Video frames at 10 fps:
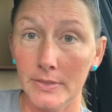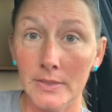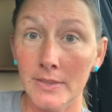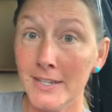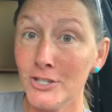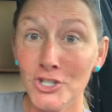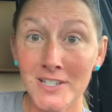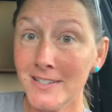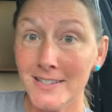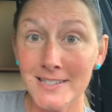The
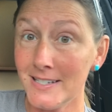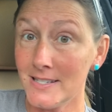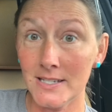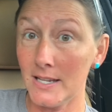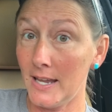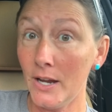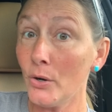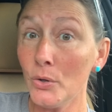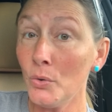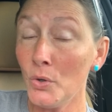agenda doesn't care
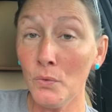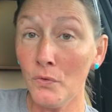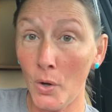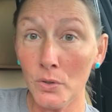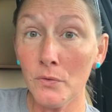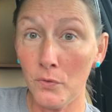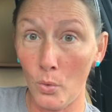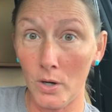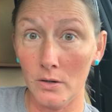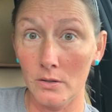who you voted
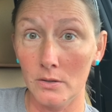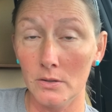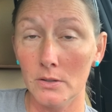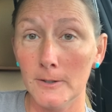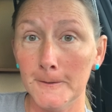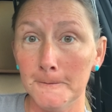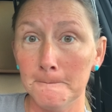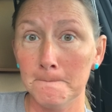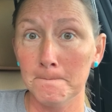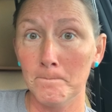for.
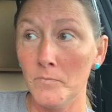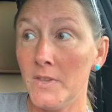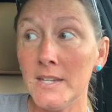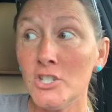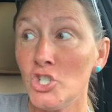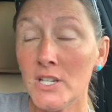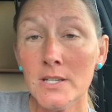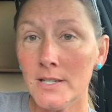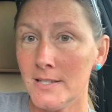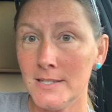The
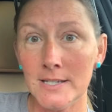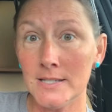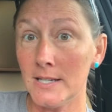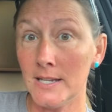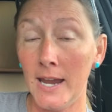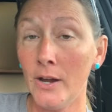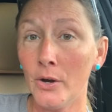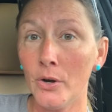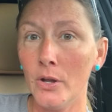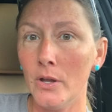agenda doesn't
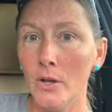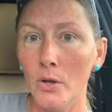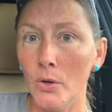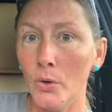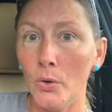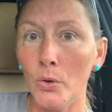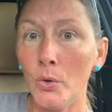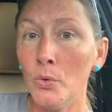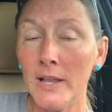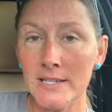care
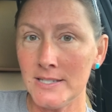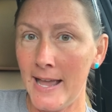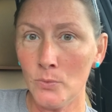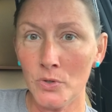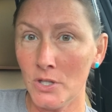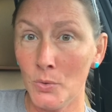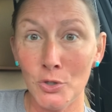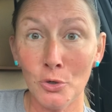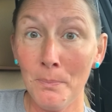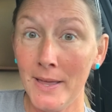who lays down with you in
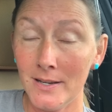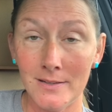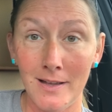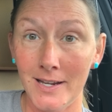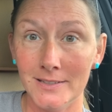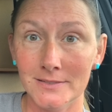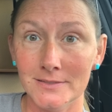your bed at night.